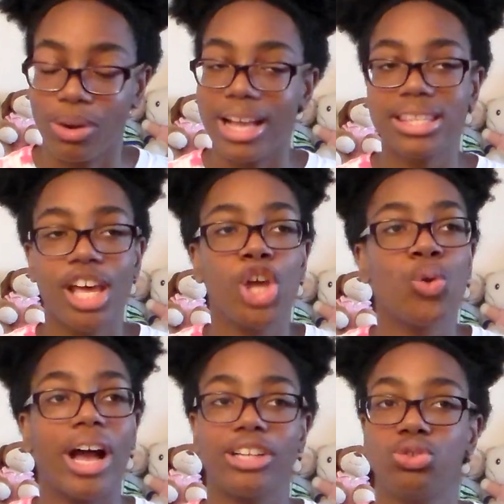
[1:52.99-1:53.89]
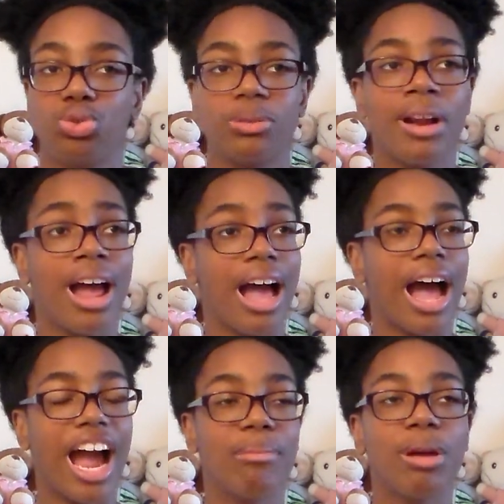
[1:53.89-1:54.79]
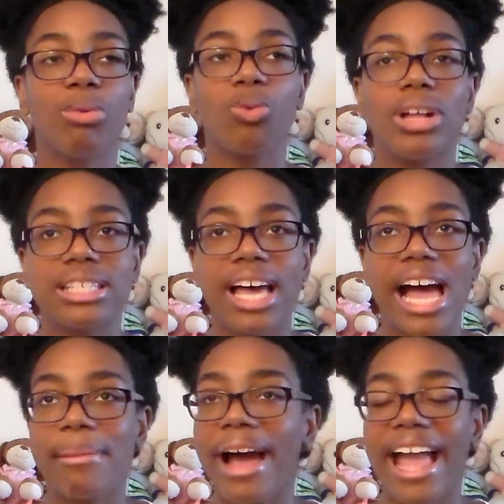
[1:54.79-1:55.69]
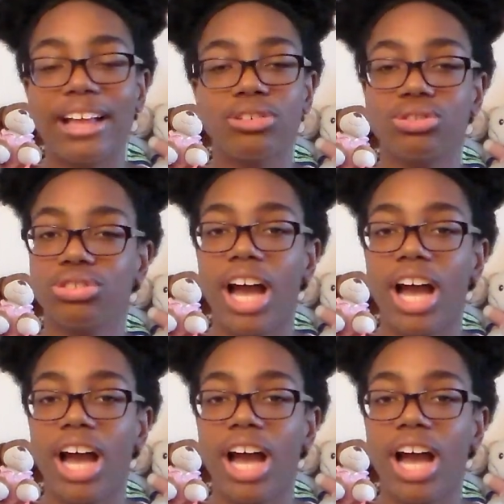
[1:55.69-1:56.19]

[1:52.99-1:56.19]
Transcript: When I tell you, I remember one time I had